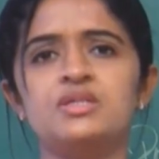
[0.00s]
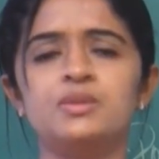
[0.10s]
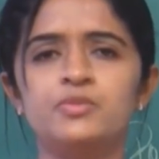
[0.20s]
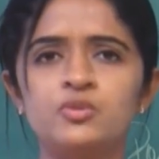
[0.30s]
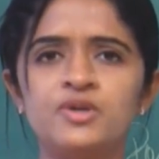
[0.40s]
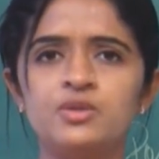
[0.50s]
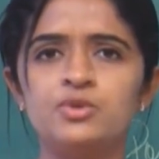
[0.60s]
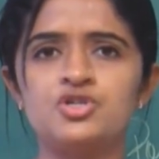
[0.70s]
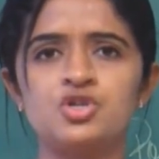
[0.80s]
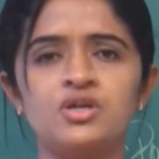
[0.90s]
at the
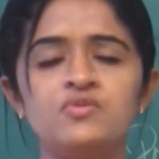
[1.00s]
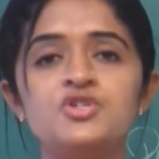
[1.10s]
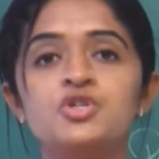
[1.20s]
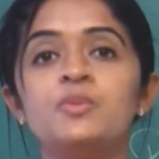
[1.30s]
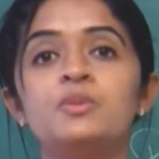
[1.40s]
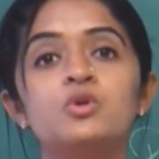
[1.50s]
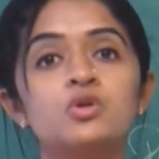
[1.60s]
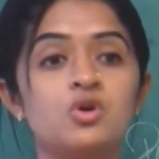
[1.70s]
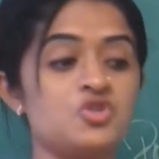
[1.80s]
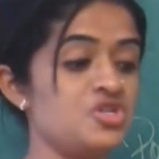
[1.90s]
temporomandibular joint, we should be
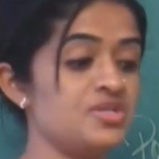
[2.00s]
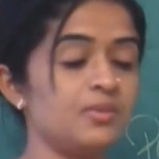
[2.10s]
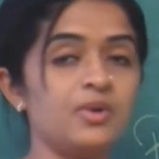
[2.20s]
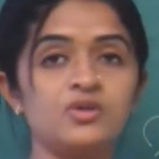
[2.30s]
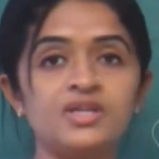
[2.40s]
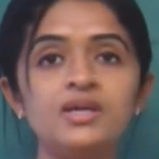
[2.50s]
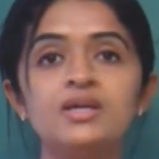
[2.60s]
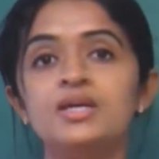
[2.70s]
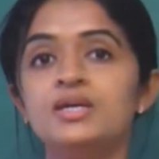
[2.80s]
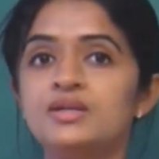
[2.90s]
more cautious about the
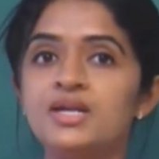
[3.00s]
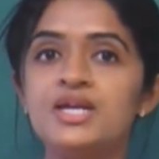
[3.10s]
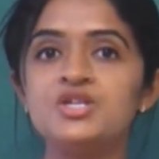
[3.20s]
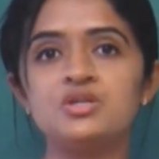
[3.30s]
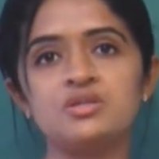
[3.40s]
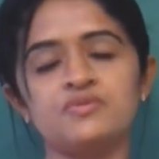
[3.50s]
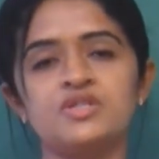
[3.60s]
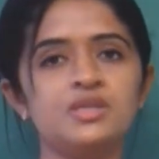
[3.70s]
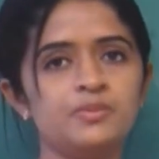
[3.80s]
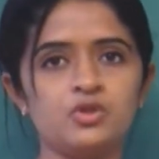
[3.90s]
relations of
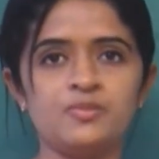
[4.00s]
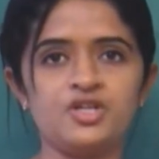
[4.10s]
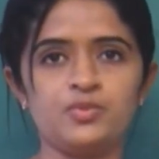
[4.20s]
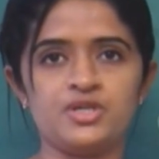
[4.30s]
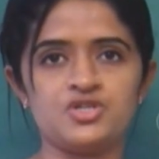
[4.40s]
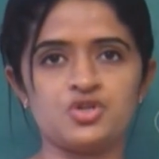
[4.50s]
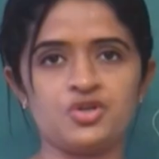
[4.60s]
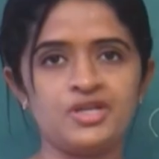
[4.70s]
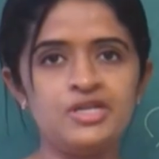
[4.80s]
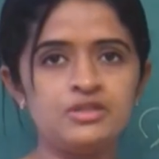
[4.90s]
the temporomandibular
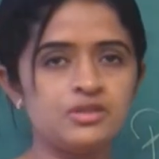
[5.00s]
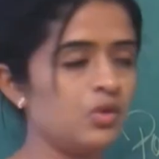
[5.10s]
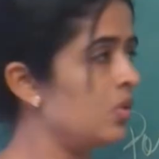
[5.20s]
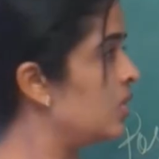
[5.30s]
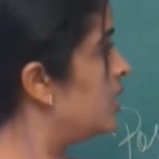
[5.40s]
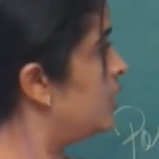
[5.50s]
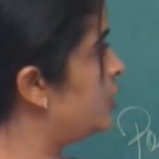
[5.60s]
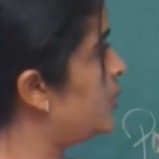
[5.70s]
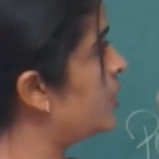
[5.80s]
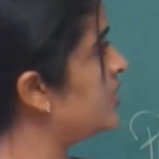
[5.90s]
joint. So,
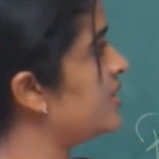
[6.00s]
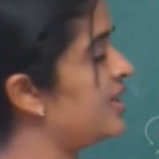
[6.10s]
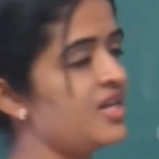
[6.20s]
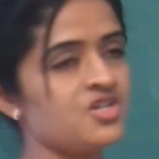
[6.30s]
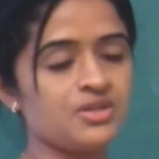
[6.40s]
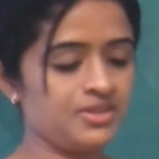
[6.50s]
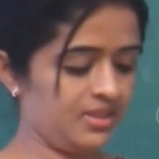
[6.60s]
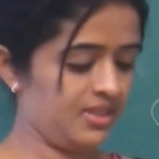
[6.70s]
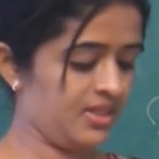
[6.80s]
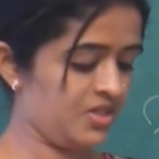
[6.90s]
to put the relations
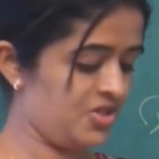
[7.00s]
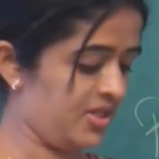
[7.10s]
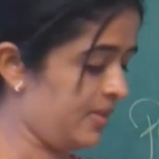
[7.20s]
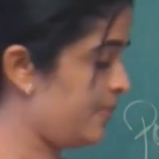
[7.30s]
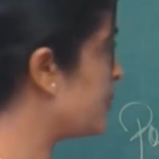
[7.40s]
in a nutshell,